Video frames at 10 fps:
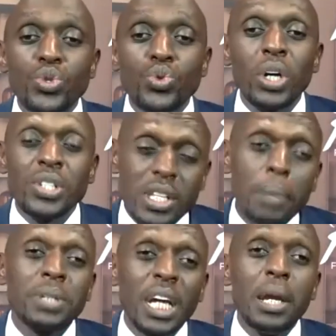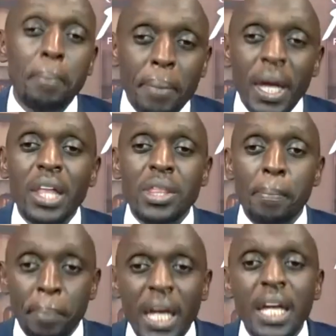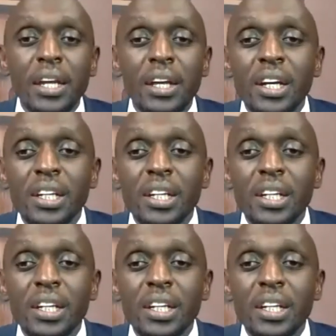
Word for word: to accept and bear the pain